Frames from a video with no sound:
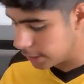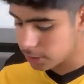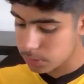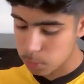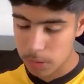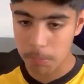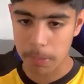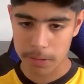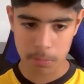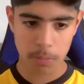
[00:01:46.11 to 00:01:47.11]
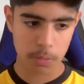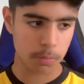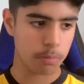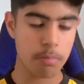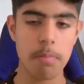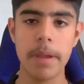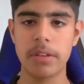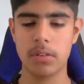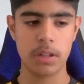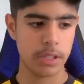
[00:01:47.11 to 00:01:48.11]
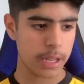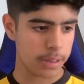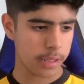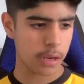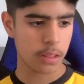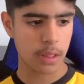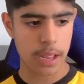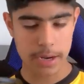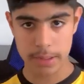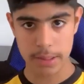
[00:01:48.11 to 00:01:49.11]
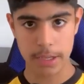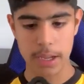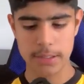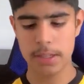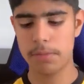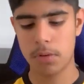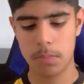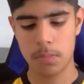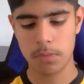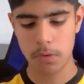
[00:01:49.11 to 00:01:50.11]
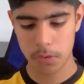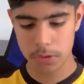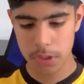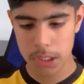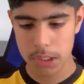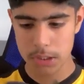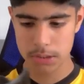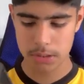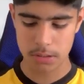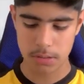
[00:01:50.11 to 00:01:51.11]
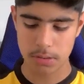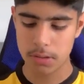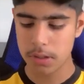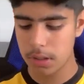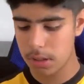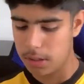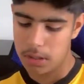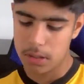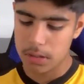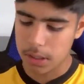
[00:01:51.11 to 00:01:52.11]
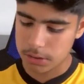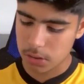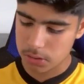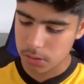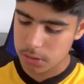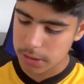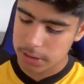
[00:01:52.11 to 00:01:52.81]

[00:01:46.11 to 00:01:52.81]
It's compatible with basically nearly anything except from phone, so that's also good.